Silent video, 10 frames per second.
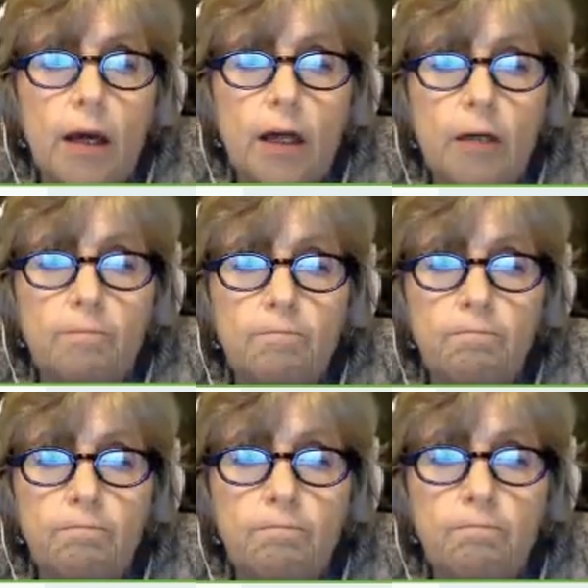
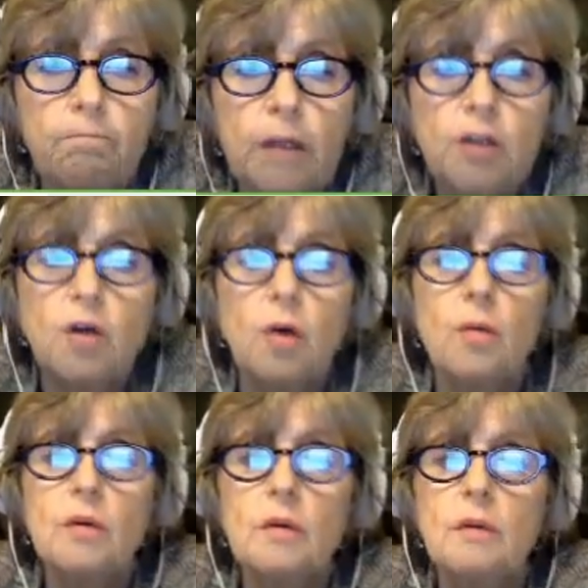Um,
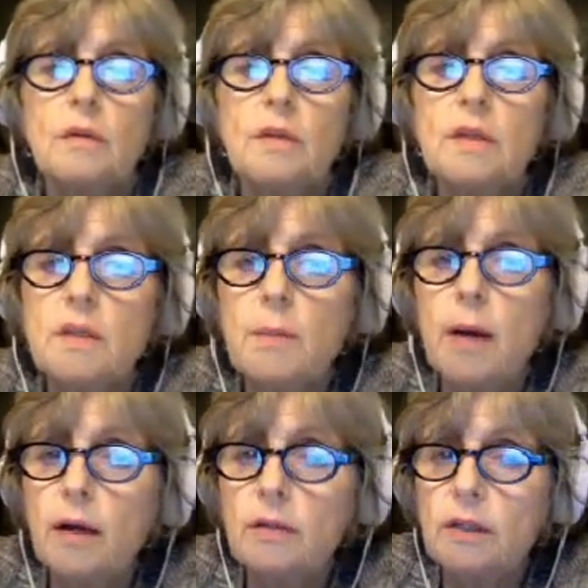so this
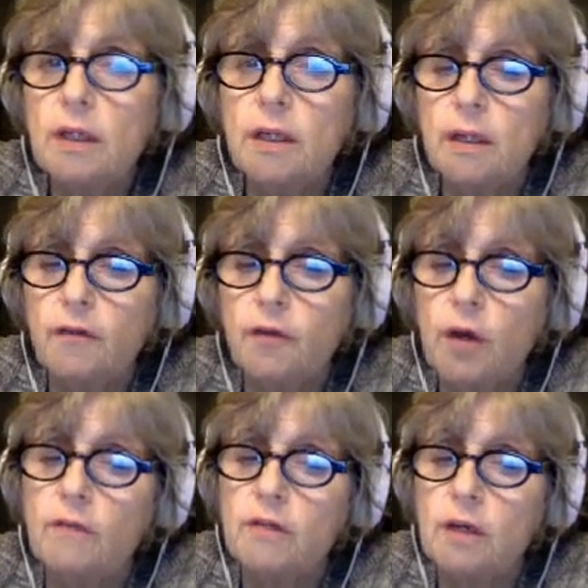Mildine,
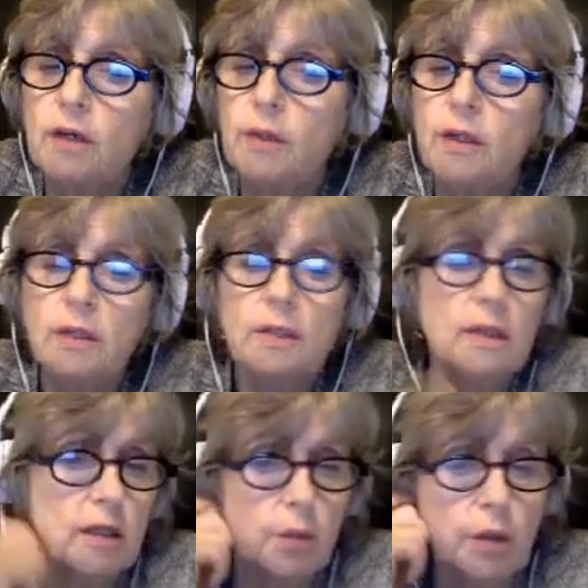if you have
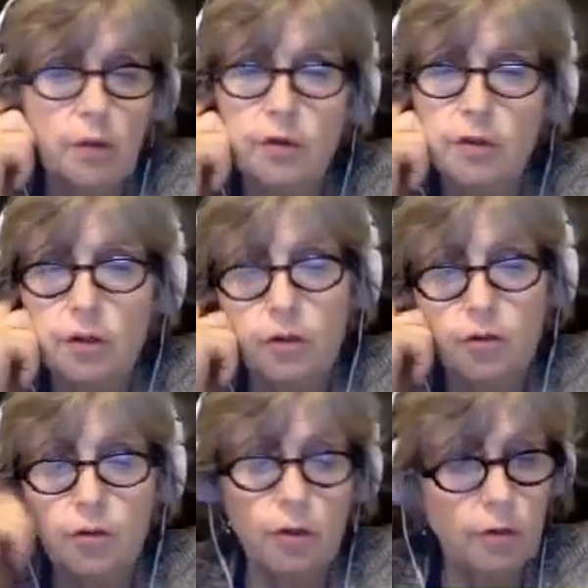diabetes, as we learned on
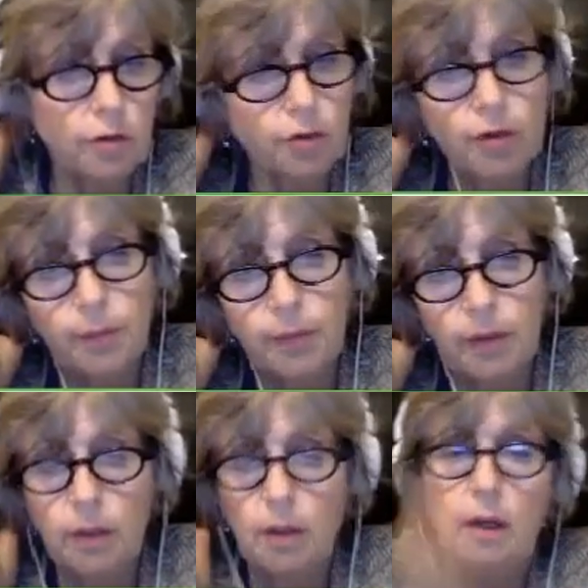our trip,
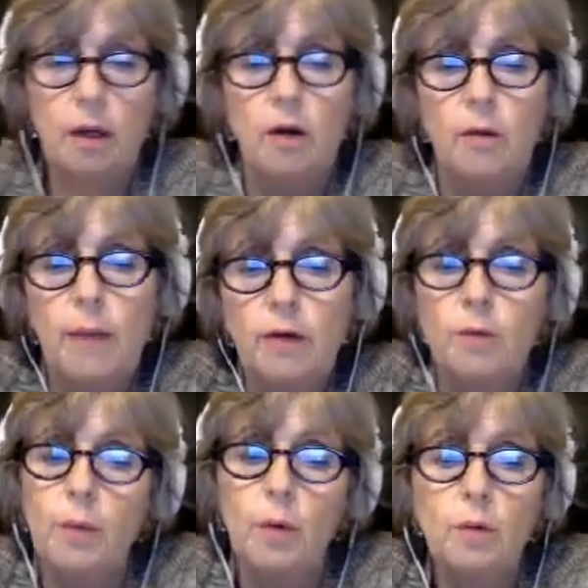our
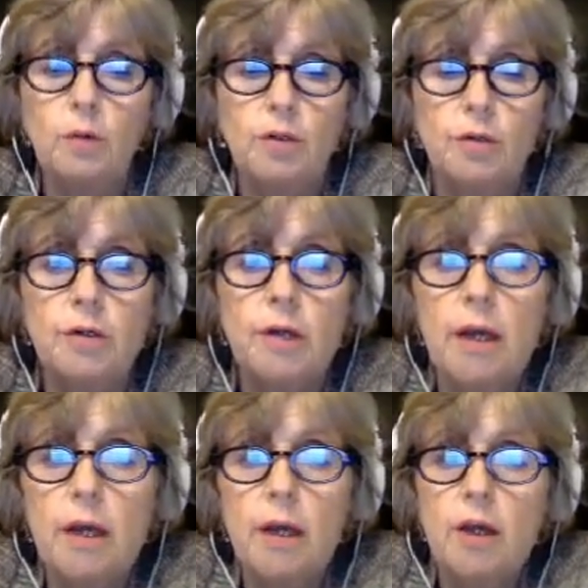Macro Polo tour,
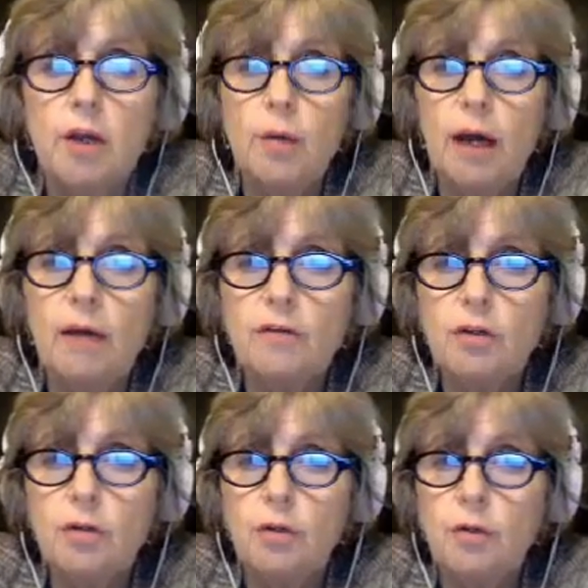you
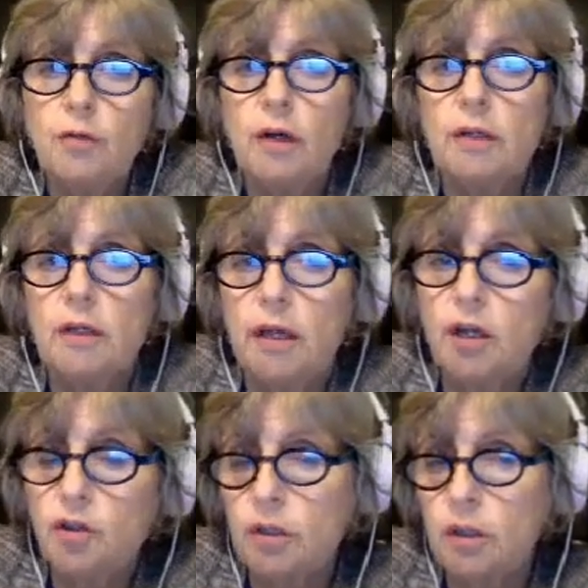got to
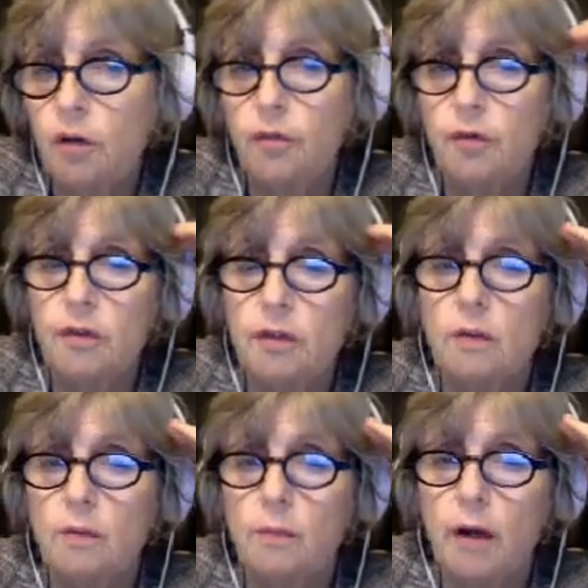gauge yourself with
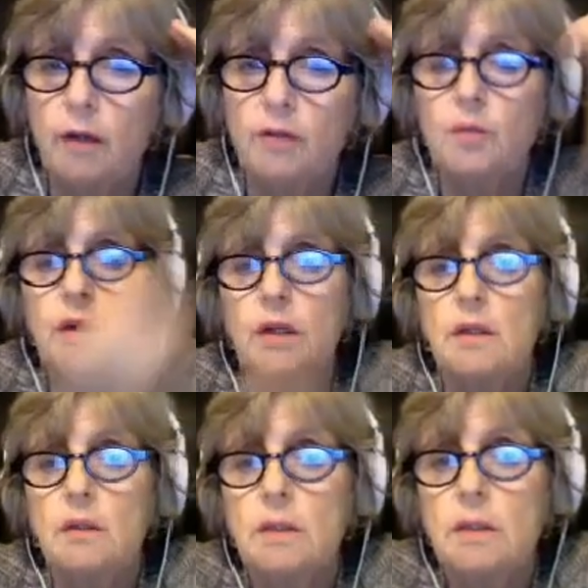this mild sweet.